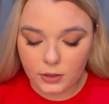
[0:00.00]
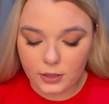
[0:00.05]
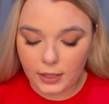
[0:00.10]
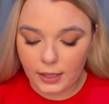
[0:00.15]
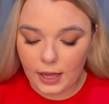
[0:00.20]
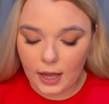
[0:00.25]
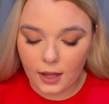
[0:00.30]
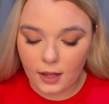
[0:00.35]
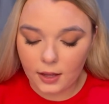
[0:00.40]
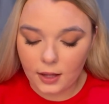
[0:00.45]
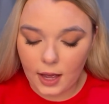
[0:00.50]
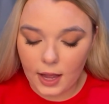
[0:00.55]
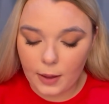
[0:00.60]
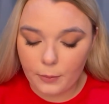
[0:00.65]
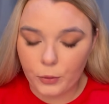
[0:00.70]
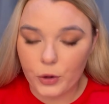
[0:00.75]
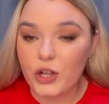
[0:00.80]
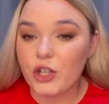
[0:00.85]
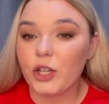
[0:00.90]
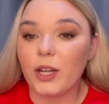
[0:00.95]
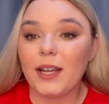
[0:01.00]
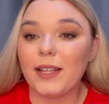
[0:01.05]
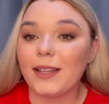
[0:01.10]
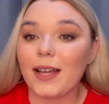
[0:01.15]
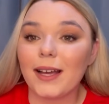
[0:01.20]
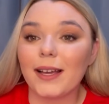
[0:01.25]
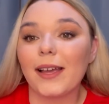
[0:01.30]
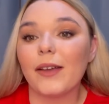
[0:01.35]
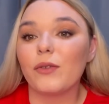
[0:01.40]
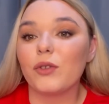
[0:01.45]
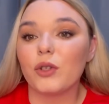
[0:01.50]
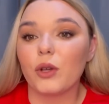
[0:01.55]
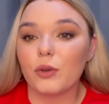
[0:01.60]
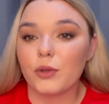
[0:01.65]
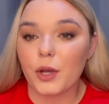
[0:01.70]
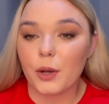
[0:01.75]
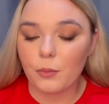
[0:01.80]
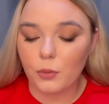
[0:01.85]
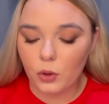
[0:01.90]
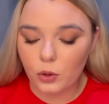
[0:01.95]
So yeah, I appreciated that gift so,
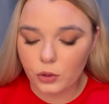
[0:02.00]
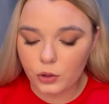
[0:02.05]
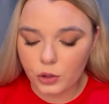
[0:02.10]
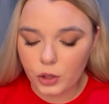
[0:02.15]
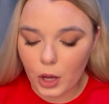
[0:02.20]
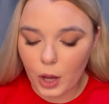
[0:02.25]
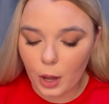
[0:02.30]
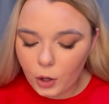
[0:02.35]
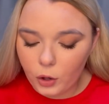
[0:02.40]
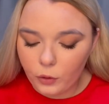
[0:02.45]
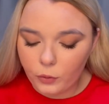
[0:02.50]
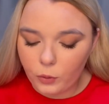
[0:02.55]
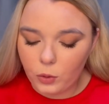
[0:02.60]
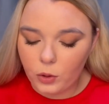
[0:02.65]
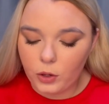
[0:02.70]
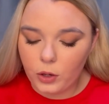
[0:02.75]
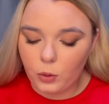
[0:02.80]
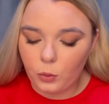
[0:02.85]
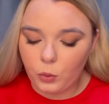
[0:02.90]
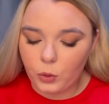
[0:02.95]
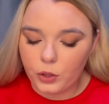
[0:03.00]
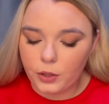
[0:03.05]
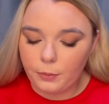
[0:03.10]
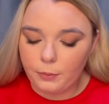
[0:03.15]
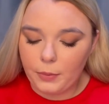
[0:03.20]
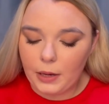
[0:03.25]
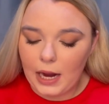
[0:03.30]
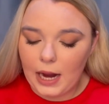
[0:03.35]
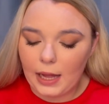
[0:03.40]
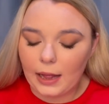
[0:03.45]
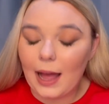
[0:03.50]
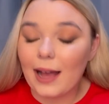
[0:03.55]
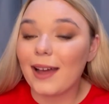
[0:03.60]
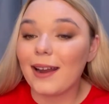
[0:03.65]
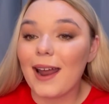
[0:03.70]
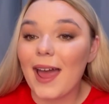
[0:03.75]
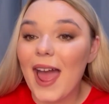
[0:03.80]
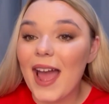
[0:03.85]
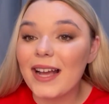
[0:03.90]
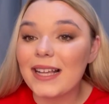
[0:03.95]
so much. Another one would be like an
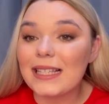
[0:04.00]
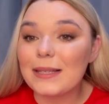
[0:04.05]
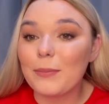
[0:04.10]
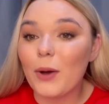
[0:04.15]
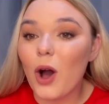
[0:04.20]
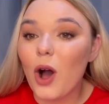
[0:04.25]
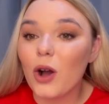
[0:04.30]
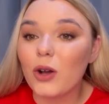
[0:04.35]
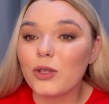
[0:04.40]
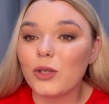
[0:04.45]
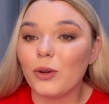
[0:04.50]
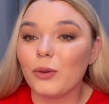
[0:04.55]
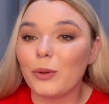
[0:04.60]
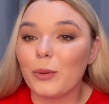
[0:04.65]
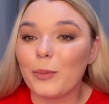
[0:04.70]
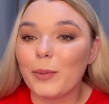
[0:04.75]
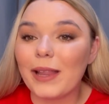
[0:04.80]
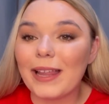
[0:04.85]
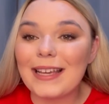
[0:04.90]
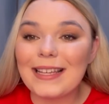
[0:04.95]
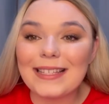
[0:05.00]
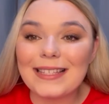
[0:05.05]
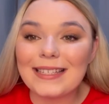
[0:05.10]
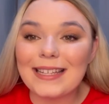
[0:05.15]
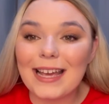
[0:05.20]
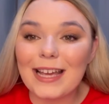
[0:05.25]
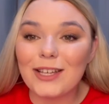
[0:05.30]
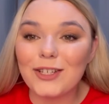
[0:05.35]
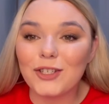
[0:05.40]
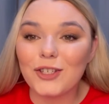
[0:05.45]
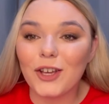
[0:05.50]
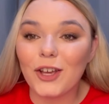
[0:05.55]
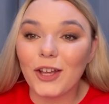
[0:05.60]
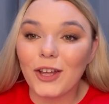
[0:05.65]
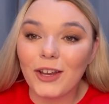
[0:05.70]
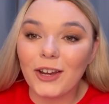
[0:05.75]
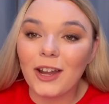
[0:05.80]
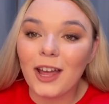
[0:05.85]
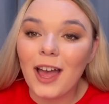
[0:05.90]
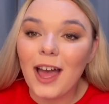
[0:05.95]
Xbox or a
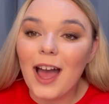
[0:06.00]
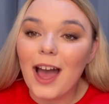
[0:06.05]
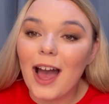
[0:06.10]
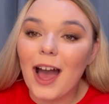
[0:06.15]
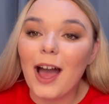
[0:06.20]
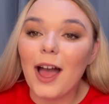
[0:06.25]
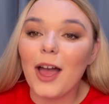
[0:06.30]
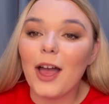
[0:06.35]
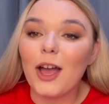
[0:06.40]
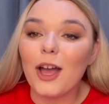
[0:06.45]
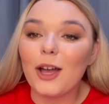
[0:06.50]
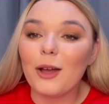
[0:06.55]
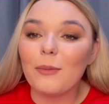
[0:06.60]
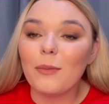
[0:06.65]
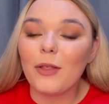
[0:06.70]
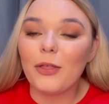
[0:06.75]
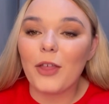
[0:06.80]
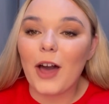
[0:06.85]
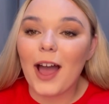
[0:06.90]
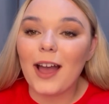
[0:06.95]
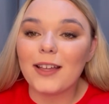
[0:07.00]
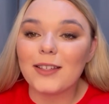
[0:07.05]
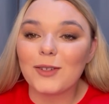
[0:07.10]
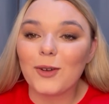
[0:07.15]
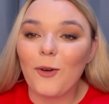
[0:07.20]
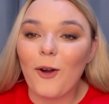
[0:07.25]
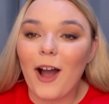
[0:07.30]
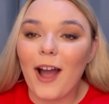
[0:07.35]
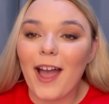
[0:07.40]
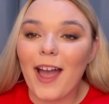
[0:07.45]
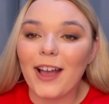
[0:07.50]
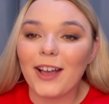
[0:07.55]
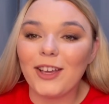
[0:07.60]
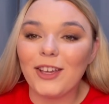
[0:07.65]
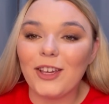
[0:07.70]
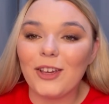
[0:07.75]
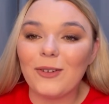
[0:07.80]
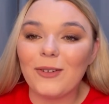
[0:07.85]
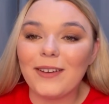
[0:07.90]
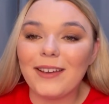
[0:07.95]
PlayStation. That is quite a
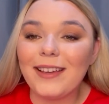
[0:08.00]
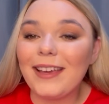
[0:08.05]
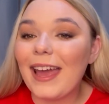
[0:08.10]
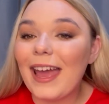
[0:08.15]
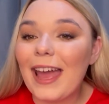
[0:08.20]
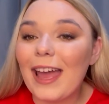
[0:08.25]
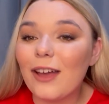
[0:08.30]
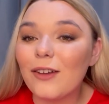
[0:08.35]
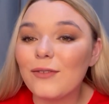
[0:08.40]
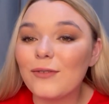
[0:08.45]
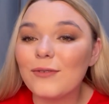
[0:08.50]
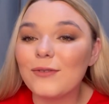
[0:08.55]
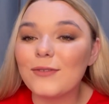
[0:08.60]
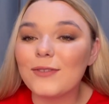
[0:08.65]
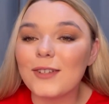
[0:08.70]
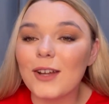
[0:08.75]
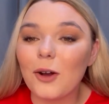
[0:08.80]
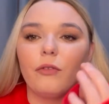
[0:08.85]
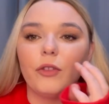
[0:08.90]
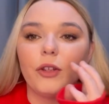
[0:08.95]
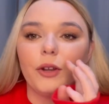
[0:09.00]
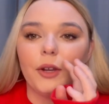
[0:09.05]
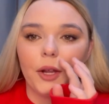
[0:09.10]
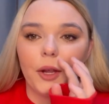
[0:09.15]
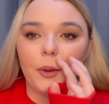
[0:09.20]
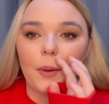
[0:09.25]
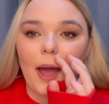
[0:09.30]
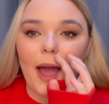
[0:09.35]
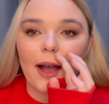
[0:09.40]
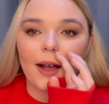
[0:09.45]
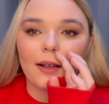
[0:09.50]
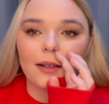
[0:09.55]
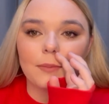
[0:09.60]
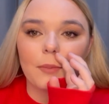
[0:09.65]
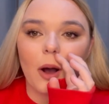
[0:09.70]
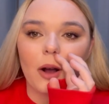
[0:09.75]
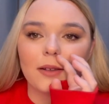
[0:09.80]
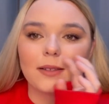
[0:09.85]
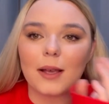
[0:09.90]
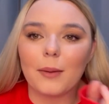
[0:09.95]
cute gift. The new
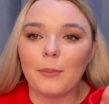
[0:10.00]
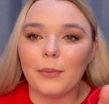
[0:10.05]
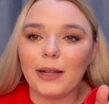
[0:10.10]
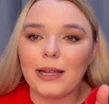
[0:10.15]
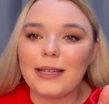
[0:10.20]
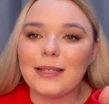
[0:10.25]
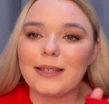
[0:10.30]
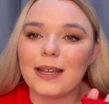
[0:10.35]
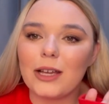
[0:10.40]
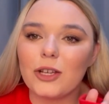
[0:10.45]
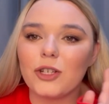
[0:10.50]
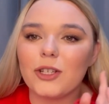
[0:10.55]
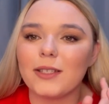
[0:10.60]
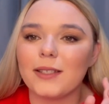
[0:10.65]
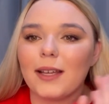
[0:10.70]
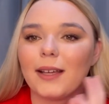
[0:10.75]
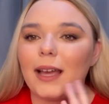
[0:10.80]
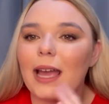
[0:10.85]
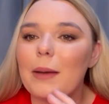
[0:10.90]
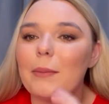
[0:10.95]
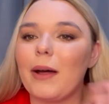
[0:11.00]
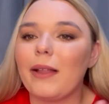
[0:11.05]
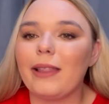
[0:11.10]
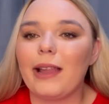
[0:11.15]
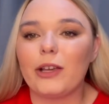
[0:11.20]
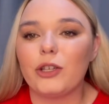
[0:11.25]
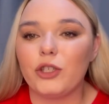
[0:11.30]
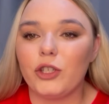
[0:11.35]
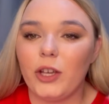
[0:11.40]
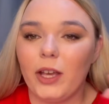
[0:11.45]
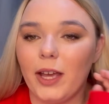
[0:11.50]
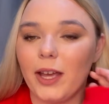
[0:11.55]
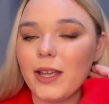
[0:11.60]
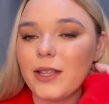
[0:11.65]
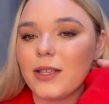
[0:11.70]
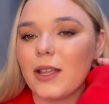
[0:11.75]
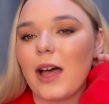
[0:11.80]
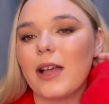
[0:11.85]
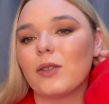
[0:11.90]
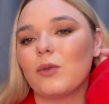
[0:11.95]
Xbox and PlayStations that came out last year.
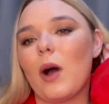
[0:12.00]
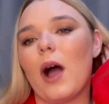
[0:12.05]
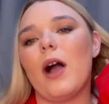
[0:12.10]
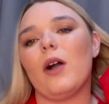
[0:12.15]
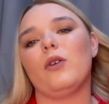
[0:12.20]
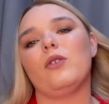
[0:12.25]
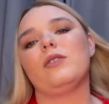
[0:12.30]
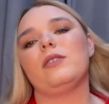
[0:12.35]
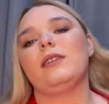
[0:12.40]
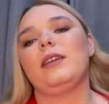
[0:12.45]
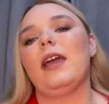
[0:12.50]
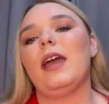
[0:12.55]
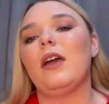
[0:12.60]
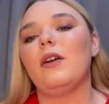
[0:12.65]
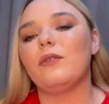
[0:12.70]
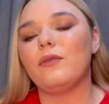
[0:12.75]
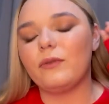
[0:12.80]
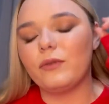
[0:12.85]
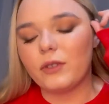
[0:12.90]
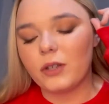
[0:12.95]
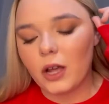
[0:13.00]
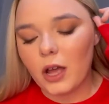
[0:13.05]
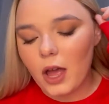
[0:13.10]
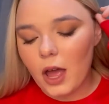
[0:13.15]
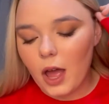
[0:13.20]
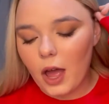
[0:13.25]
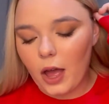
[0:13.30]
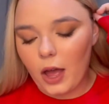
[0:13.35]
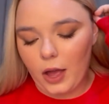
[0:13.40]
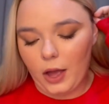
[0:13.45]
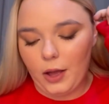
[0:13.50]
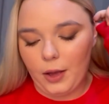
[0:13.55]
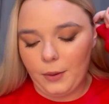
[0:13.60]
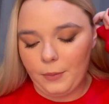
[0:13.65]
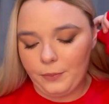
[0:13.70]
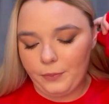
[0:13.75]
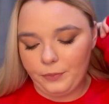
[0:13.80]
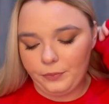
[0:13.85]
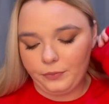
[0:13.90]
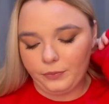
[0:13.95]
So that's quite a good gift.
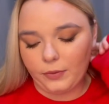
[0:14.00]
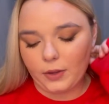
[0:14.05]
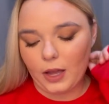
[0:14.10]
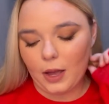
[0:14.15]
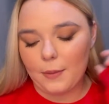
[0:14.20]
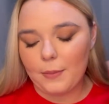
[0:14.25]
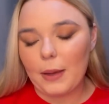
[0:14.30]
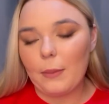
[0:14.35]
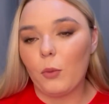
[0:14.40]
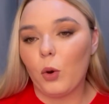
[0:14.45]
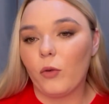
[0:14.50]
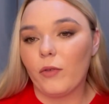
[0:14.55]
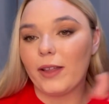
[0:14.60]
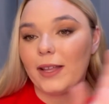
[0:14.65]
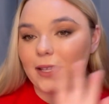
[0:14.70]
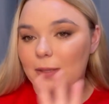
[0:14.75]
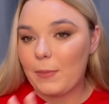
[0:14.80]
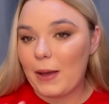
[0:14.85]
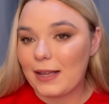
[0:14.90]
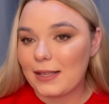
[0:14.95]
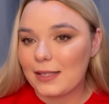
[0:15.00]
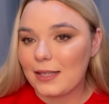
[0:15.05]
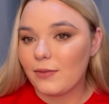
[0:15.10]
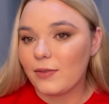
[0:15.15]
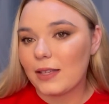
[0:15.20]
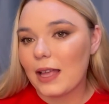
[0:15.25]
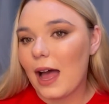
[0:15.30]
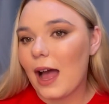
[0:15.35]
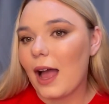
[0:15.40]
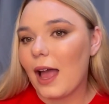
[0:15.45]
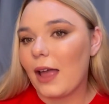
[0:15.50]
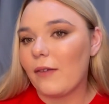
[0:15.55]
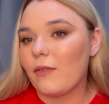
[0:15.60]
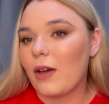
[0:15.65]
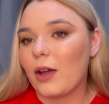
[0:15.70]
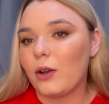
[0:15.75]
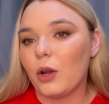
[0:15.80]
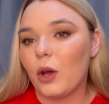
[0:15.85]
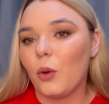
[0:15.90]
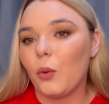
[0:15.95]
A bit more of an expensive side.
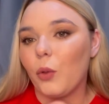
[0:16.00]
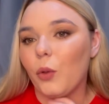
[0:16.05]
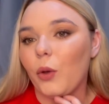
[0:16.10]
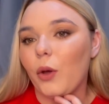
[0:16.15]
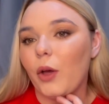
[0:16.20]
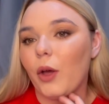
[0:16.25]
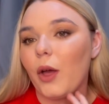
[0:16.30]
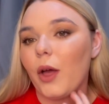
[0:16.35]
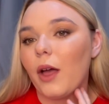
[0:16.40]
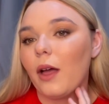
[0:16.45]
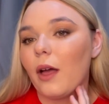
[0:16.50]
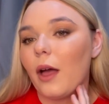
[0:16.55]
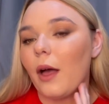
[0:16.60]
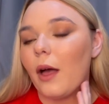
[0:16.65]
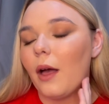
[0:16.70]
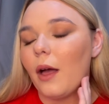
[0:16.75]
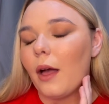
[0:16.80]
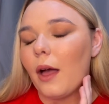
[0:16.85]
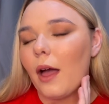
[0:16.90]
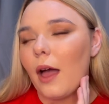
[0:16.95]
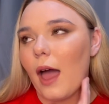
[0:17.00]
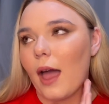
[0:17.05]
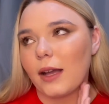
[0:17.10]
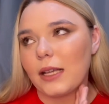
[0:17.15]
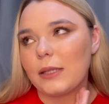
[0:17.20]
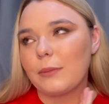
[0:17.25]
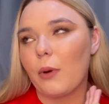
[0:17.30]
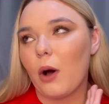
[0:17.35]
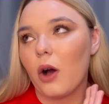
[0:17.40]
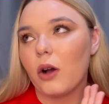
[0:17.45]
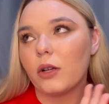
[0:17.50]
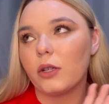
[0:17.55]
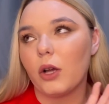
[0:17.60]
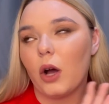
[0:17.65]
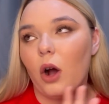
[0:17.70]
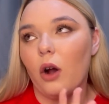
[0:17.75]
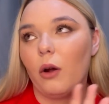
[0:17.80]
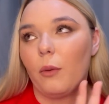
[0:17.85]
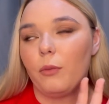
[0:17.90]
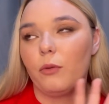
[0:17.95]
I know the Xbox
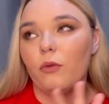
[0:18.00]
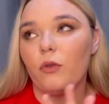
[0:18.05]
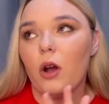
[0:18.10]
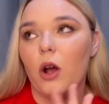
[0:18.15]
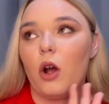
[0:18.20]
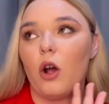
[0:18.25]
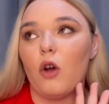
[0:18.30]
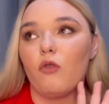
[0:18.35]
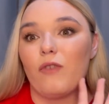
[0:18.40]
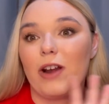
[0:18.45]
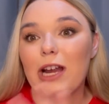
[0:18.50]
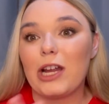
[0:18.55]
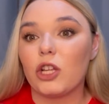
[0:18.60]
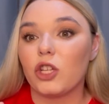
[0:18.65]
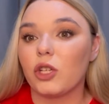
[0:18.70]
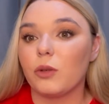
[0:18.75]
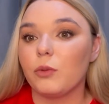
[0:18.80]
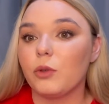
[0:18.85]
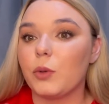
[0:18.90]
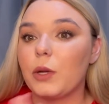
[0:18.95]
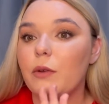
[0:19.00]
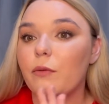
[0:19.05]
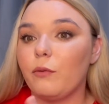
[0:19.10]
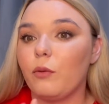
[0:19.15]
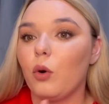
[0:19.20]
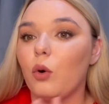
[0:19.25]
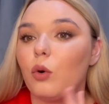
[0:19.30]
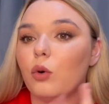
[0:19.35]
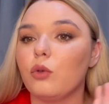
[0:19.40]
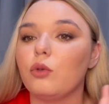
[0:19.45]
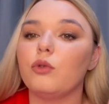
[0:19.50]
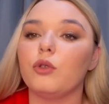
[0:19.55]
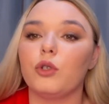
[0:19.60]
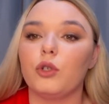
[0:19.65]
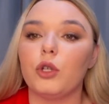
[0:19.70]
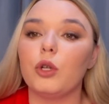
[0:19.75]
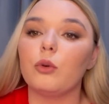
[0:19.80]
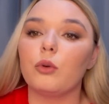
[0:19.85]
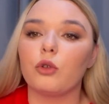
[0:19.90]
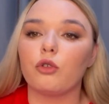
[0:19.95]
are ranging between
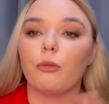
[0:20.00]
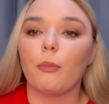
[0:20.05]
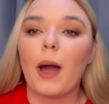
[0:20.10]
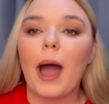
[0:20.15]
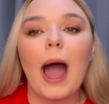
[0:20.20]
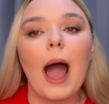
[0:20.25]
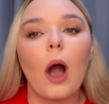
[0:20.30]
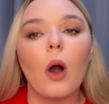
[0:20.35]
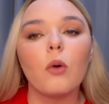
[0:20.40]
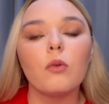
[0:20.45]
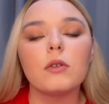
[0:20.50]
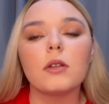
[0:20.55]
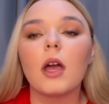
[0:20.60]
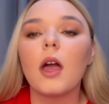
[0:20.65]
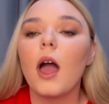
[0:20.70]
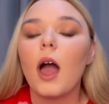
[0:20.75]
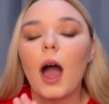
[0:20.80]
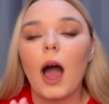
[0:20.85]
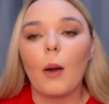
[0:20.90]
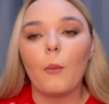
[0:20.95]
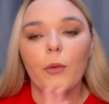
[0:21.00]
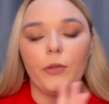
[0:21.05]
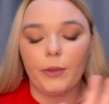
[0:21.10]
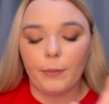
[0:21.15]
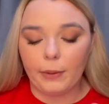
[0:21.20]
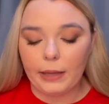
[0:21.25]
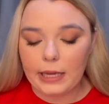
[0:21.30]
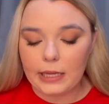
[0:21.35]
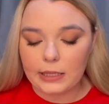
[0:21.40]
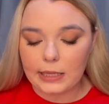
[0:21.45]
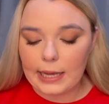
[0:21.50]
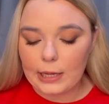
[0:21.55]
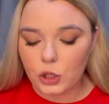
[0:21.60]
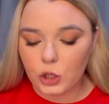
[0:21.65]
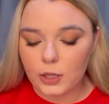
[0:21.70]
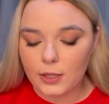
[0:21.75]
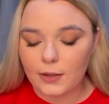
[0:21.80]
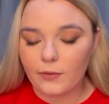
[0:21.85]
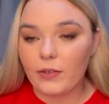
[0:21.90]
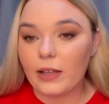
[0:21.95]
£400-£200. And with the
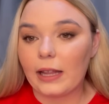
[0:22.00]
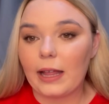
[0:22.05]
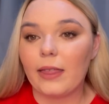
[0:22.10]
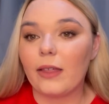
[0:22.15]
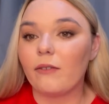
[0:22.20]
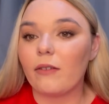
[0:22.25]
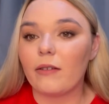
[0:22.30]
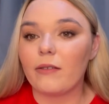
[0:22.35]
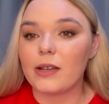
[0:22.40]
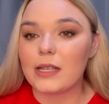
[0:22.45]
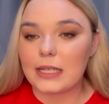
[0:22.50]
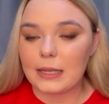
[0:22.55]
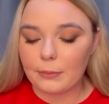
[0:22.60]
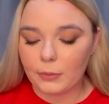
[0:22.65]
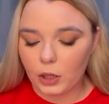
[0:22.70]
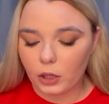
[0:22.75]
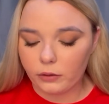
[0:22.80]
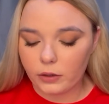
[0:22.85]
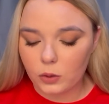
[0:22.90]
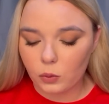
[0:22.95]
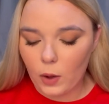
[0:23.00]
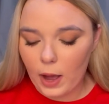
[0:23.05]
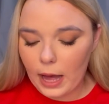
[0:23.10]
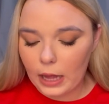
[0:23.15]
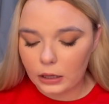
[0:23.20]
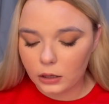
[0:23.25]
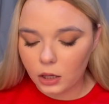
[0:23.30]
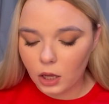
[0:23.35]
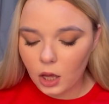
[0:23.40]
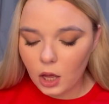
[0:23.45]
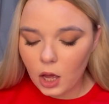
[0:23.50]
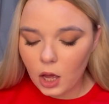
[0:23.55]
PlayStations, I feel like they're very similar as well.